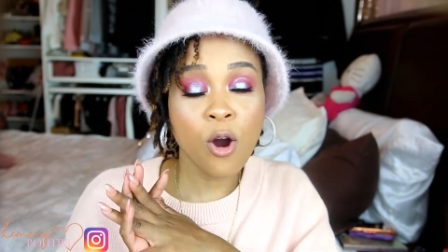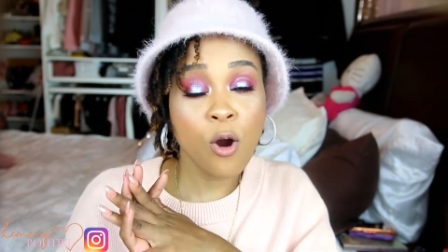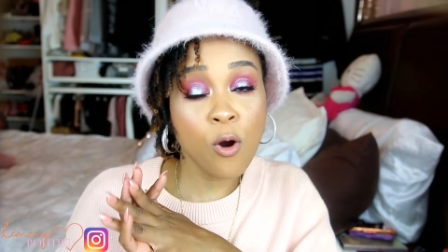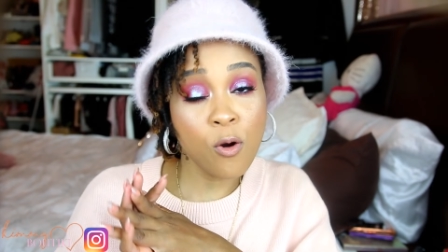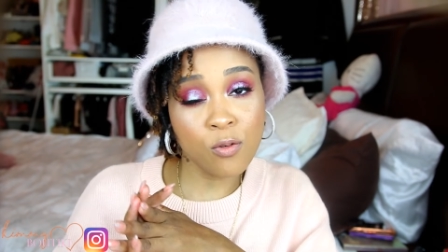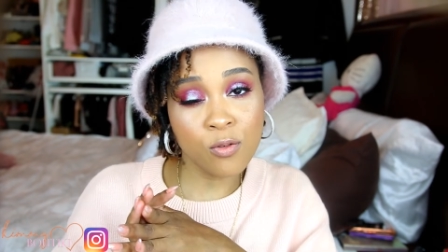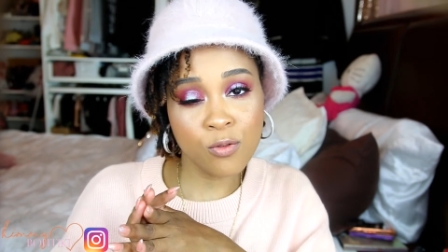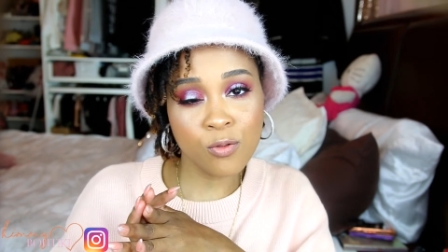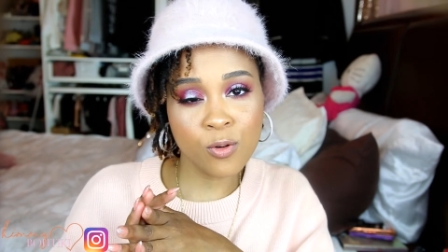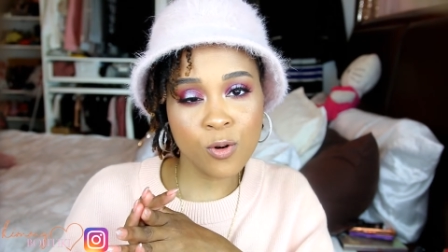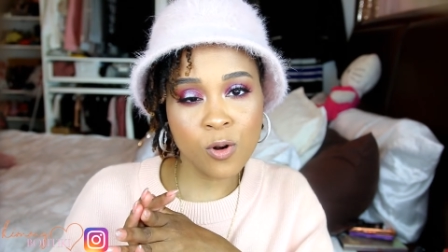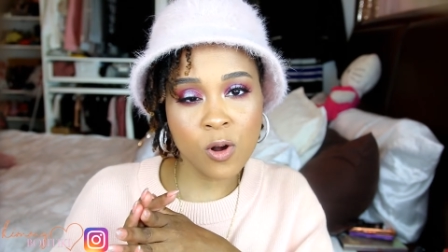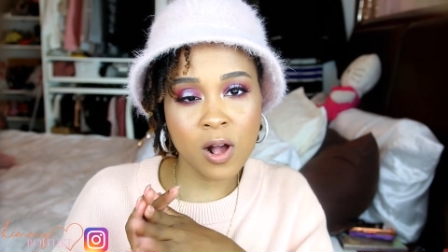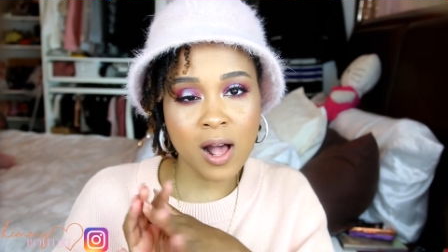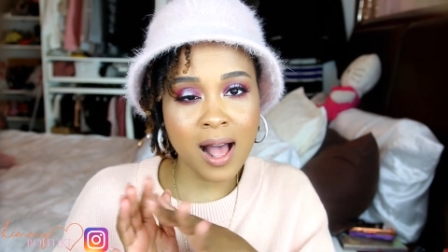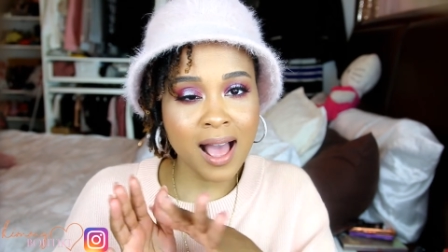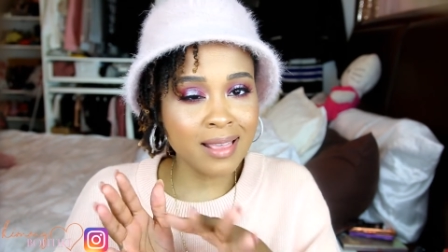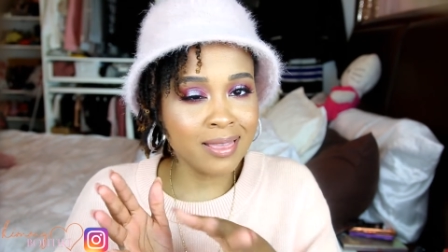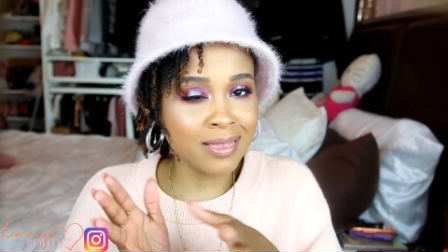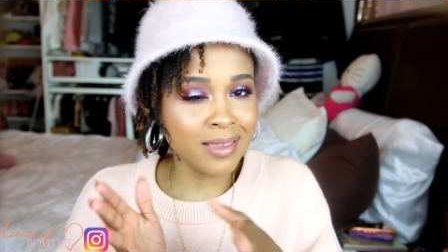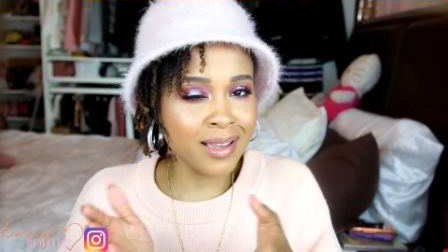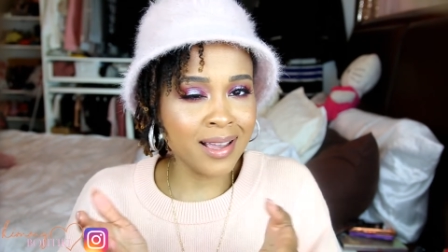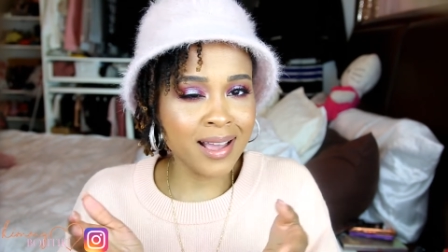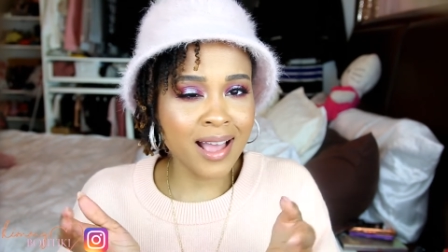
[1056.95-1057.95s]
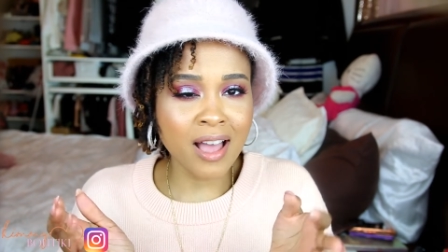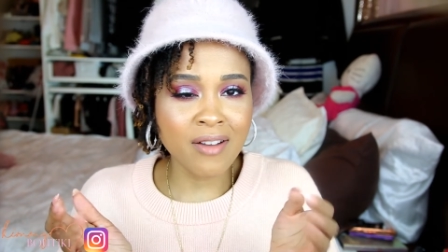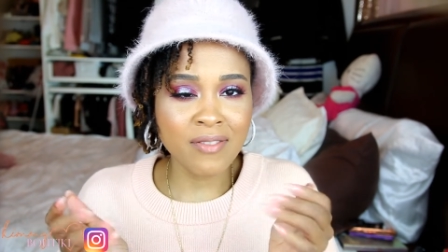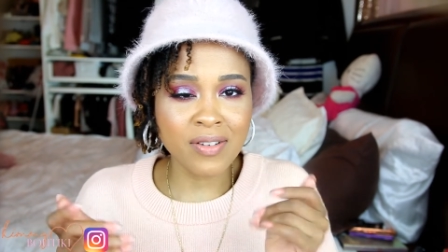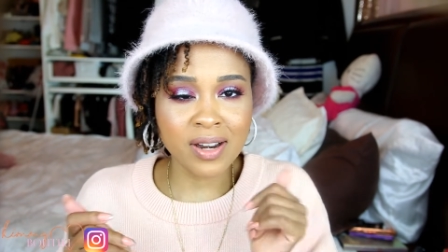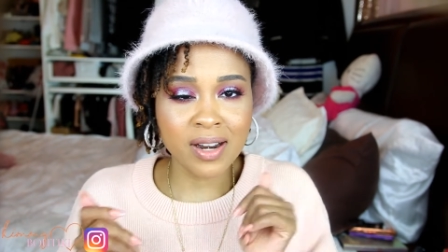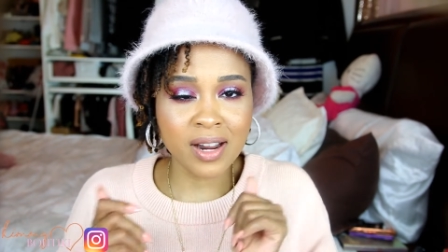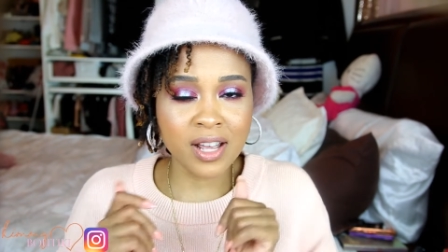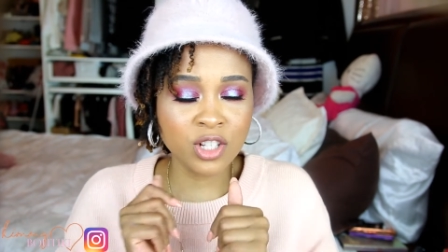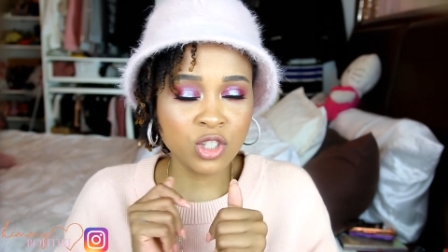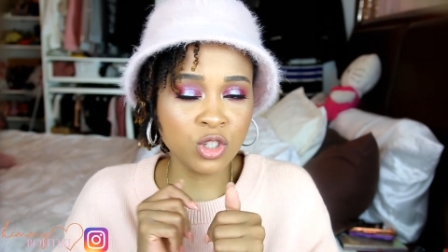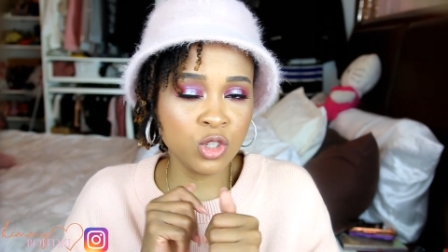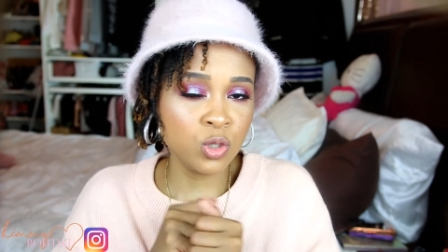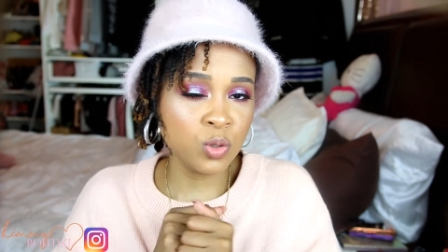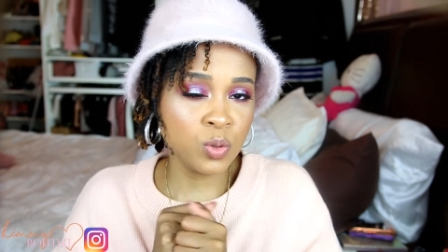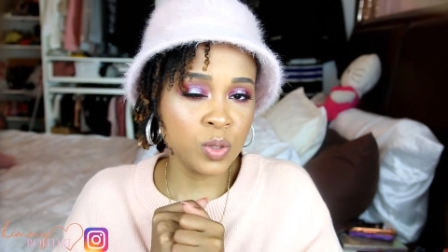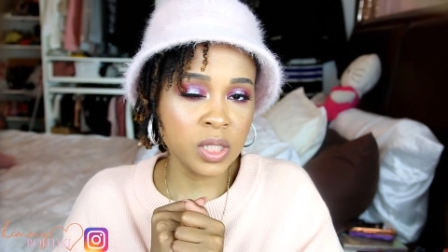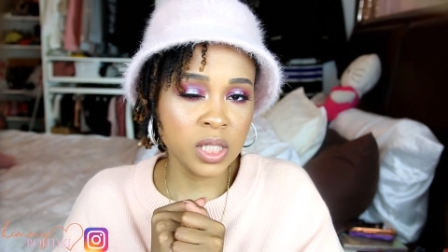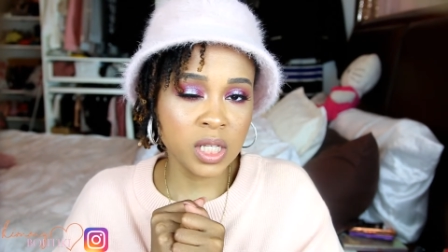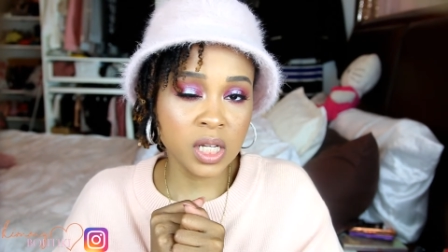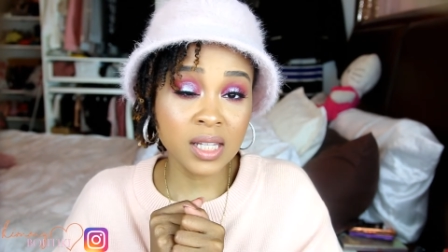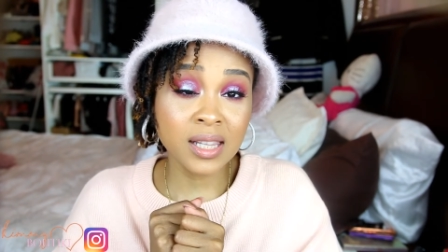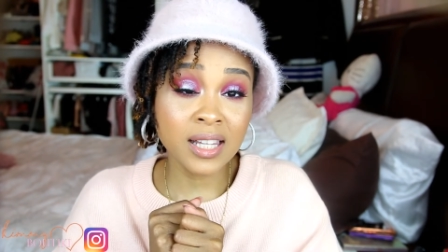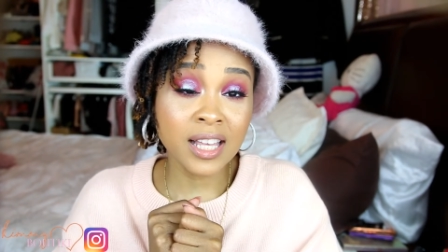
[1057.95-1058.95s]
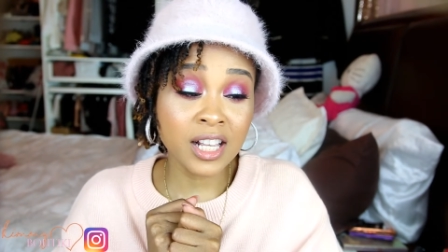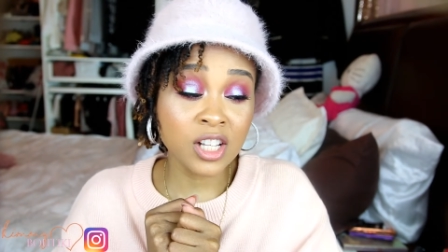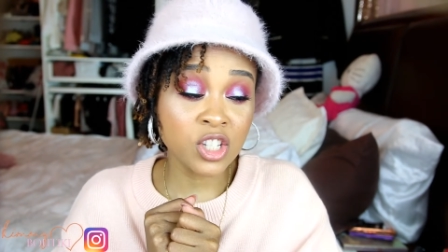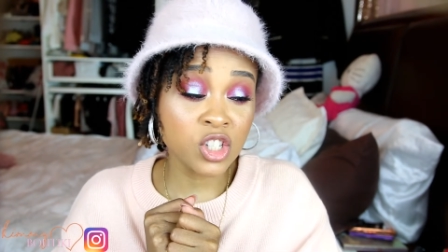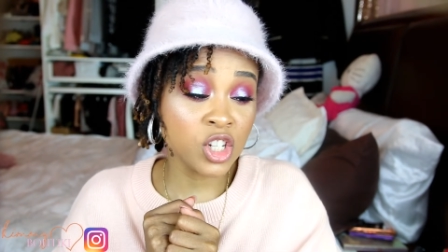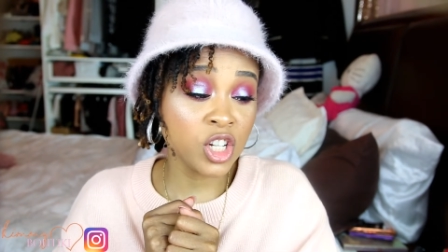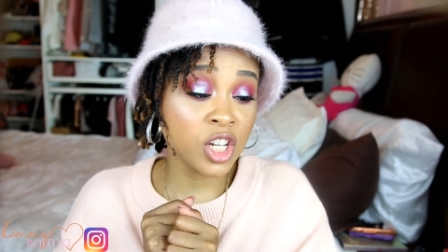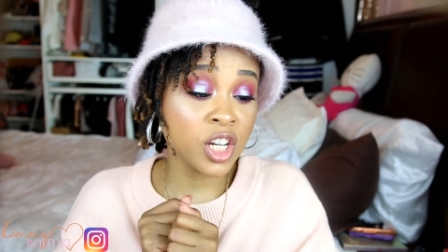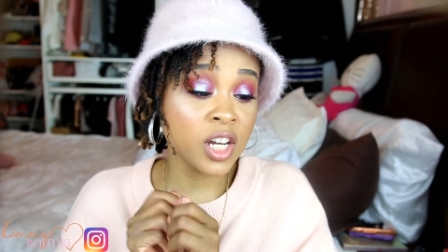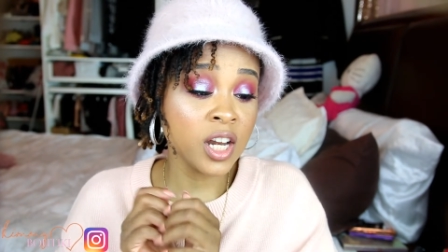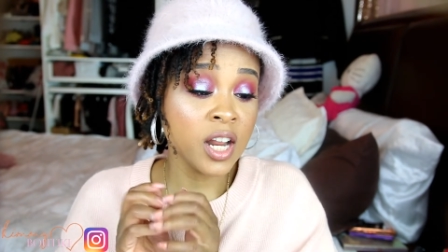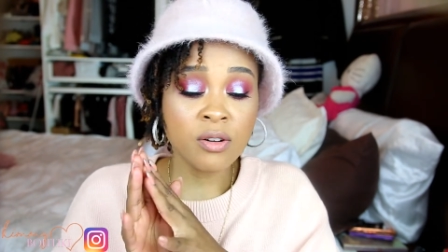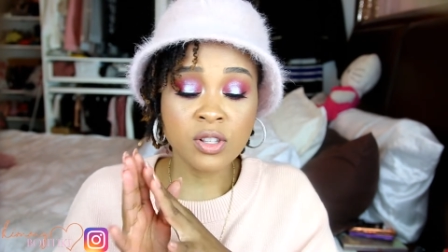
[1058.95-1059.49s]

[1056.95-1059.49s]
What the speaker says: Overall, I think I have a nice juicy collection,